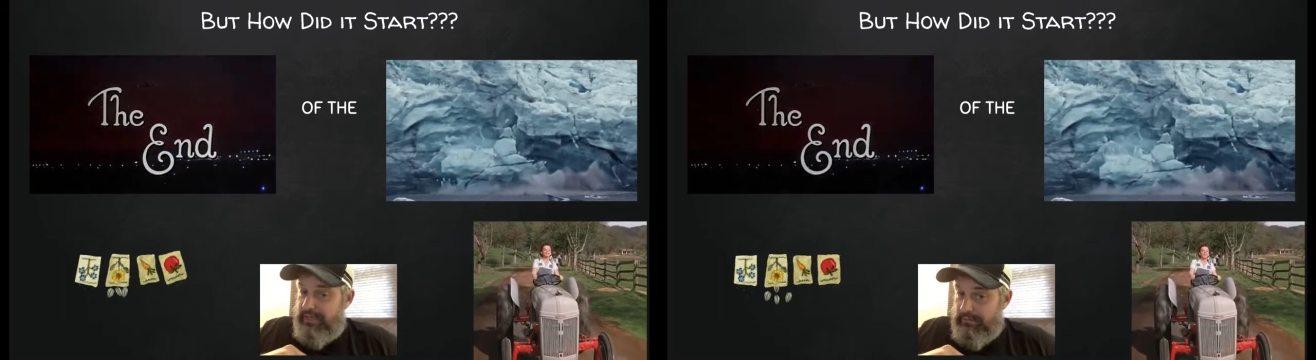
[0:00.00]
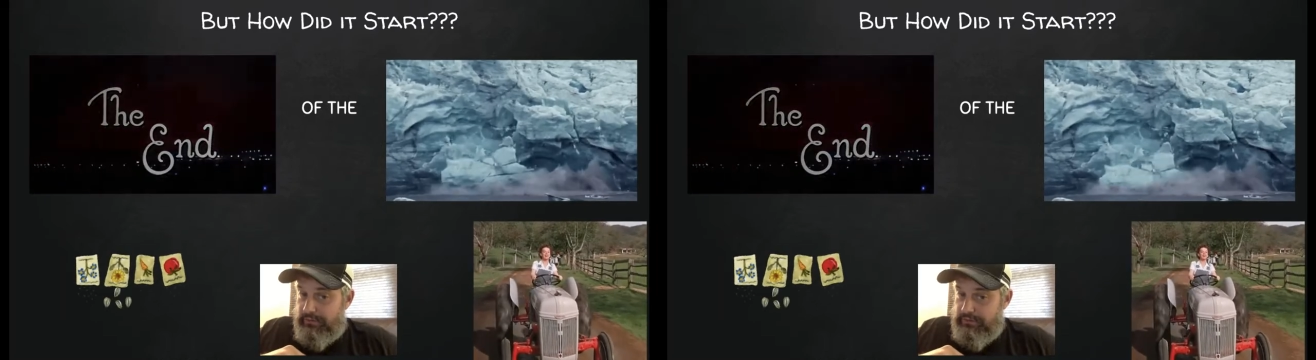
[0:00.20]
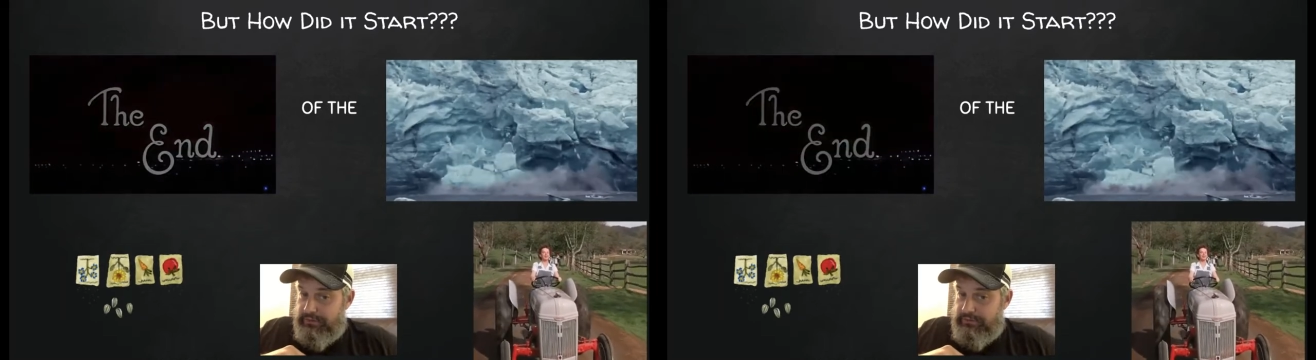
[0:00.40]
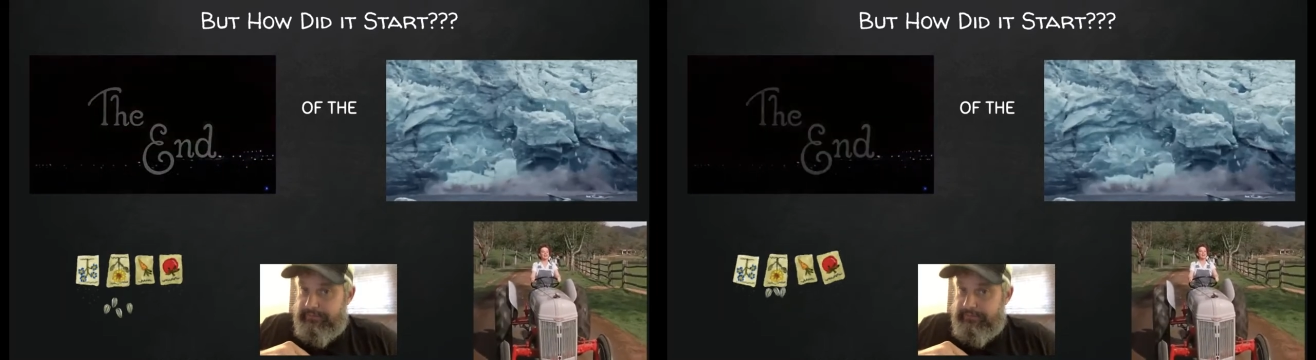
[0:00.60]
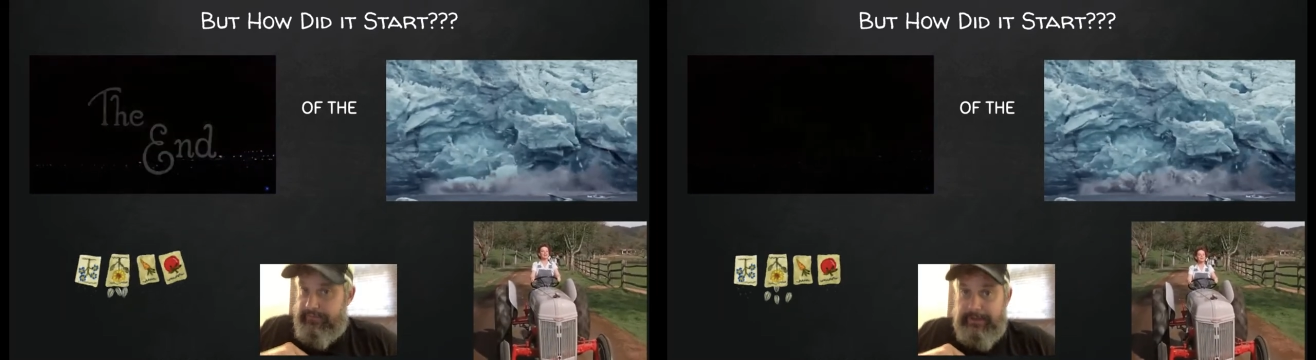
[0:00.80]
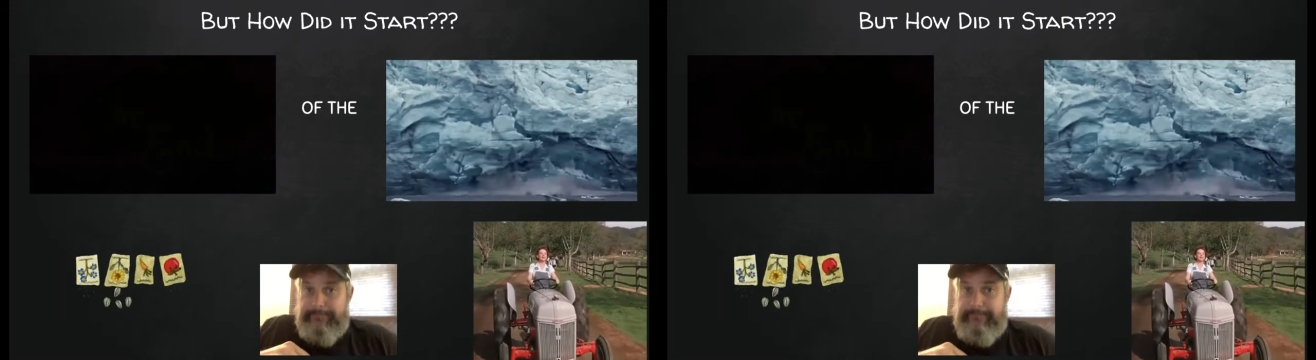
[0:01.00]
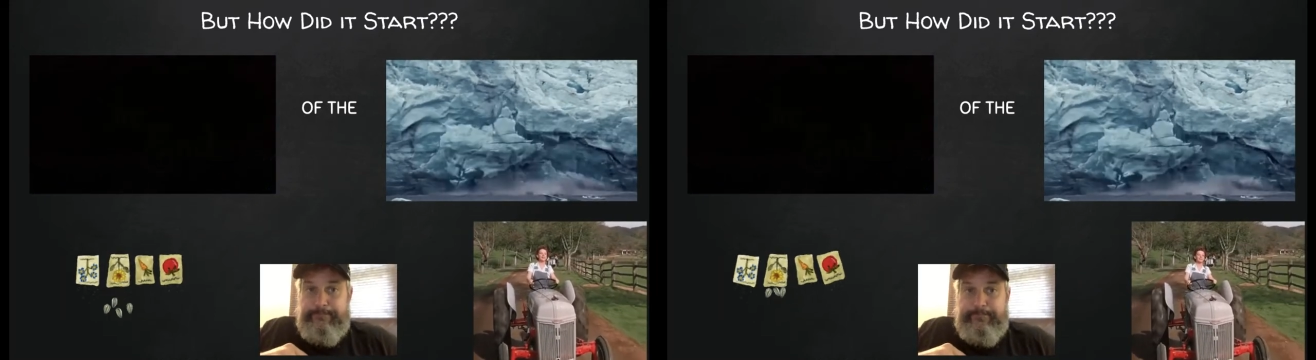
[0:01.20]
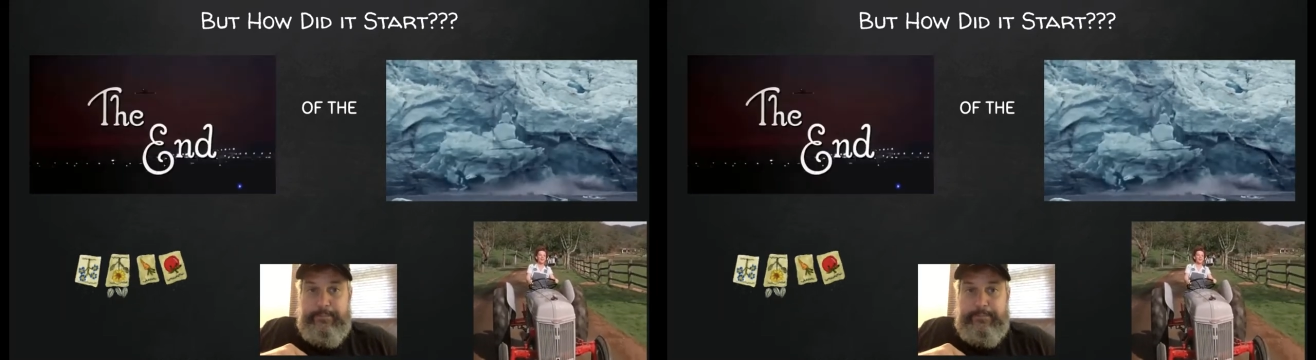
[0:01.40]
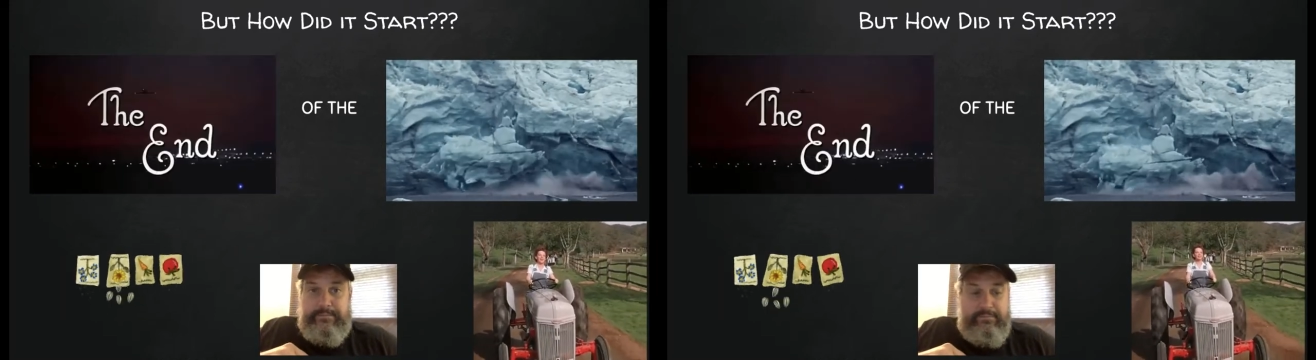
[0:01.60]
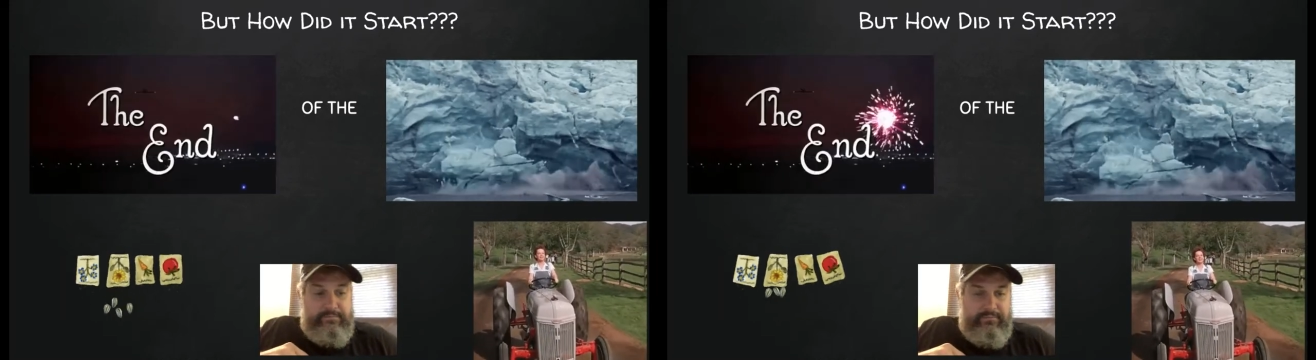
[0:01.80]
domestication of animals,
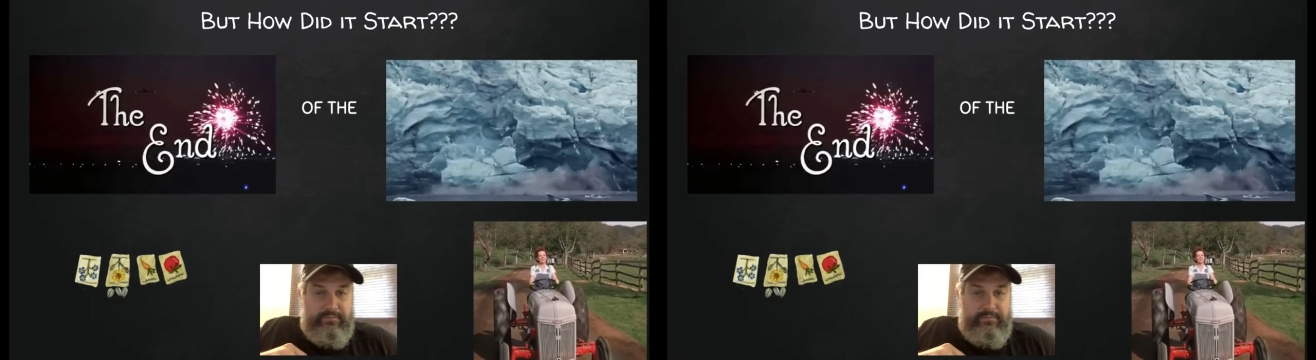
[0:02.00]
right?